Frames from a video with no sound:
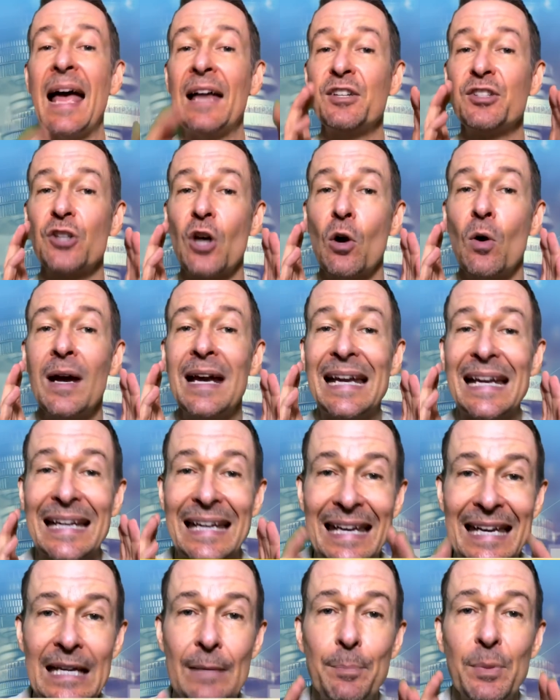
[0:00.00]
And so
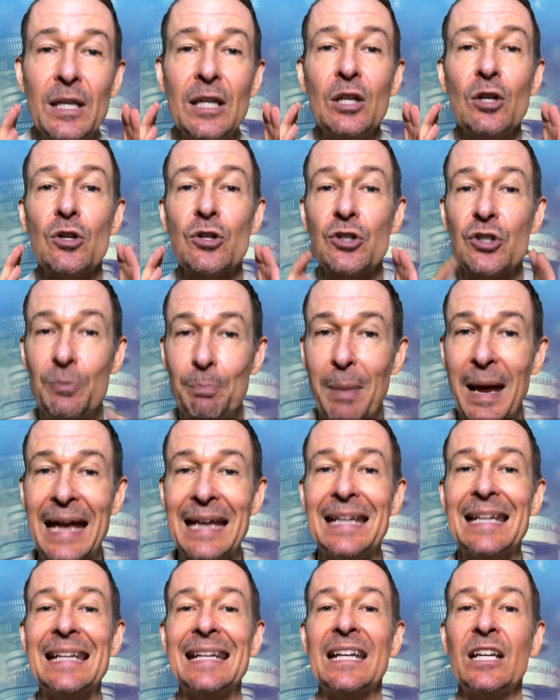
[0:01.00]
keeping your
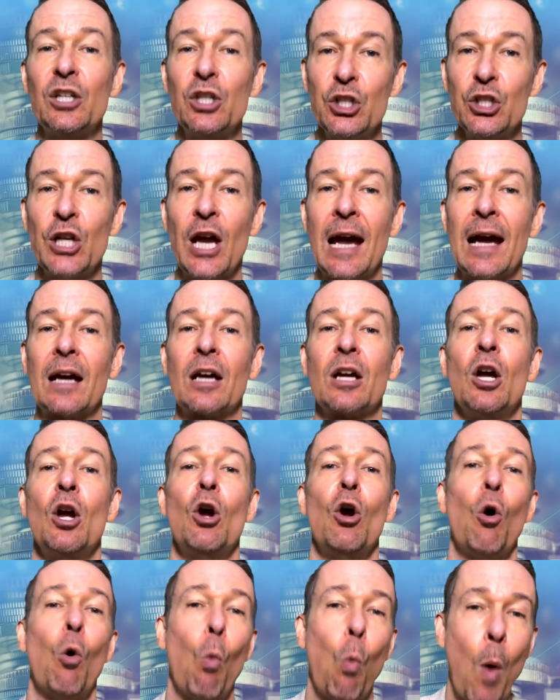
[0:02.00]
spending in check
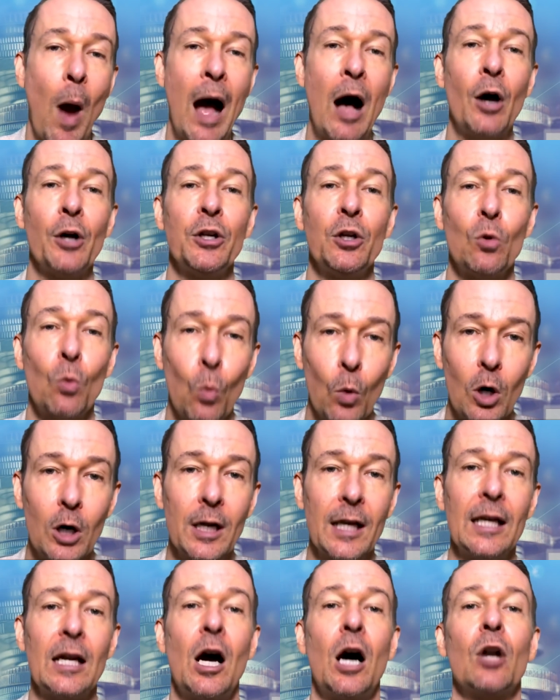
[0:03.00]
while you're
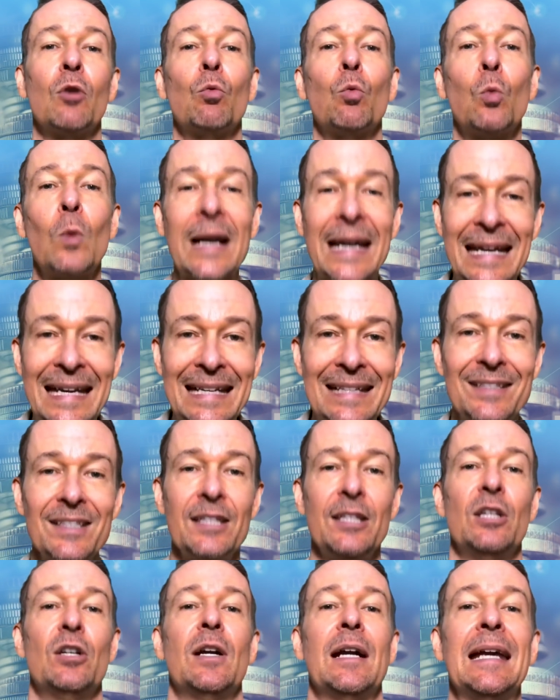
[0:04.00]
working on
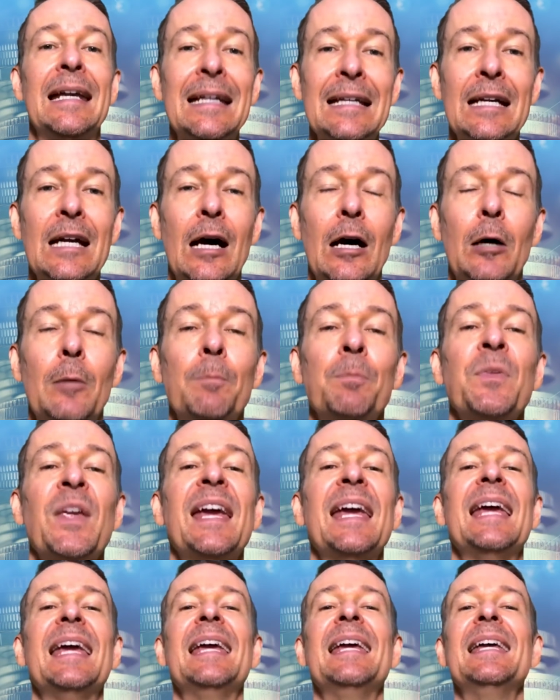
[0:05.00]
raising your income
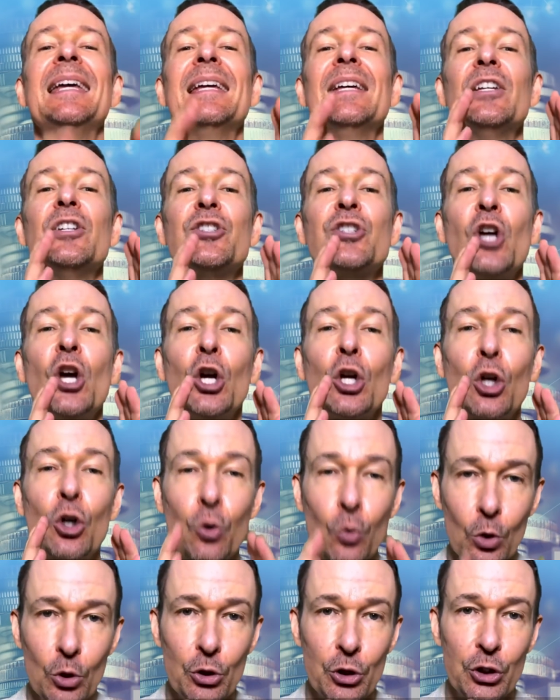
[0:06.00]
is
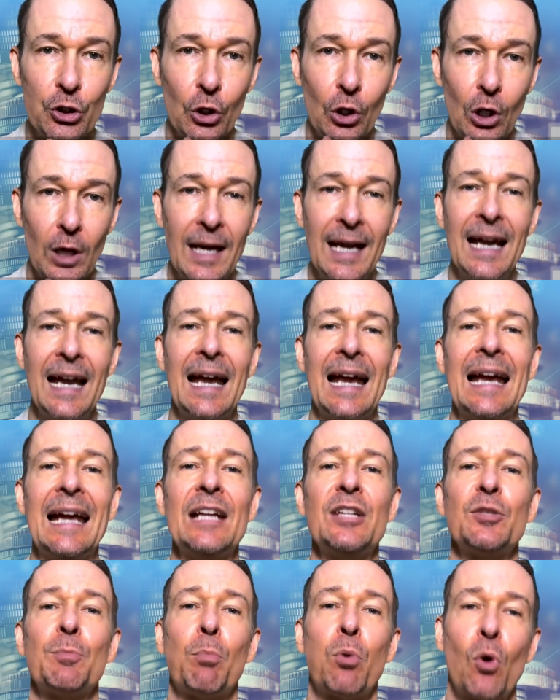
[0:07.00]
crucial.
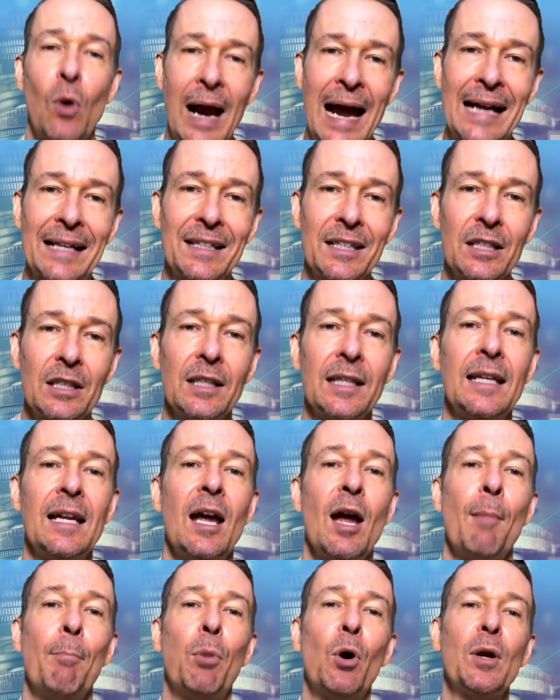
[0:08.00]
It's practically
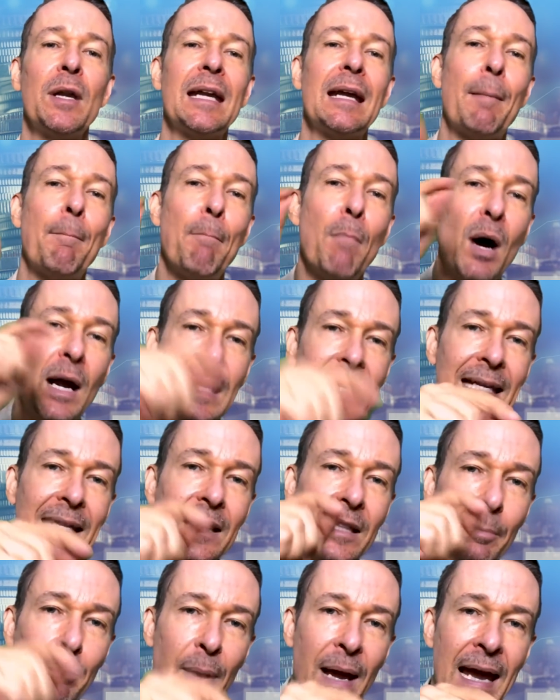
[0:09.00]
putting money
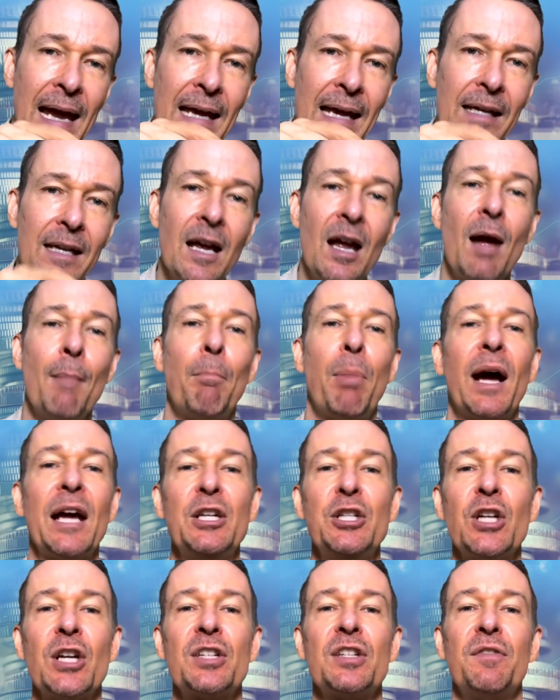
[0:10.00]
in the bank by
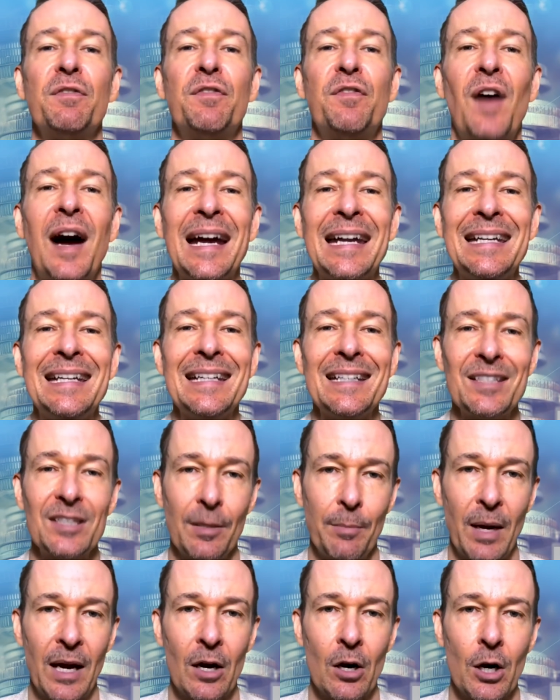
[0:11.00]
just finding
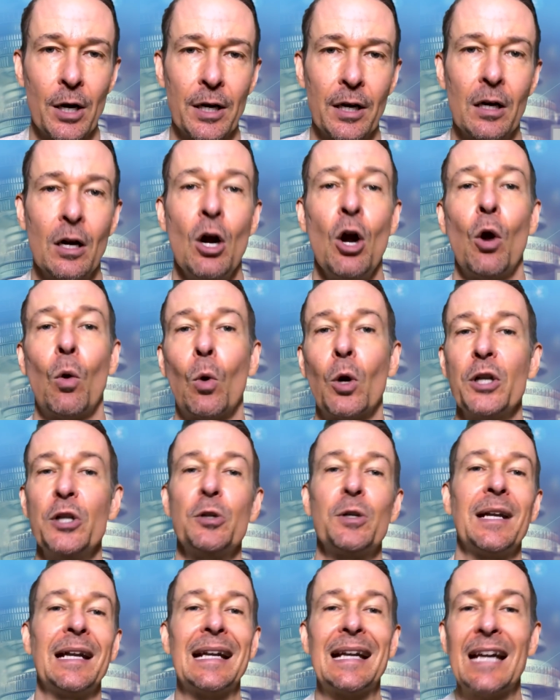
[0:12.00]
some area where
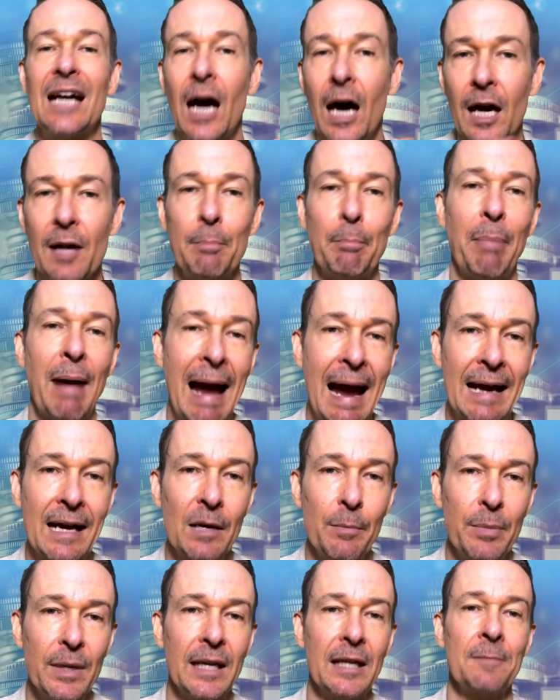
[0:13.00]
you can cut back
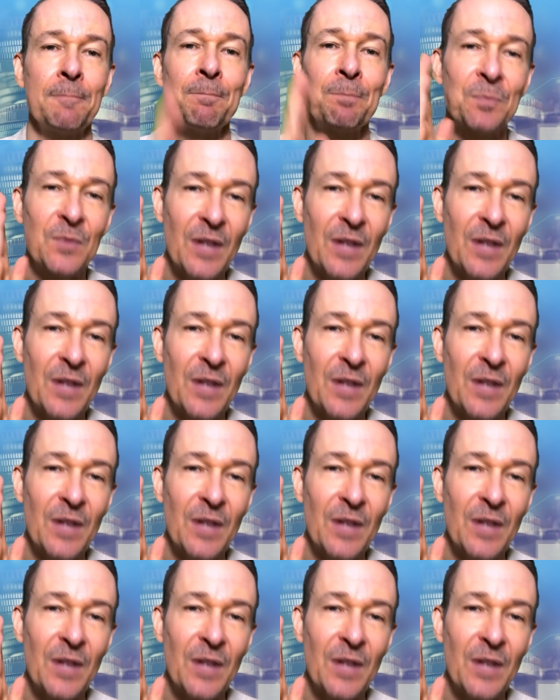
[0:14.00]
a bit.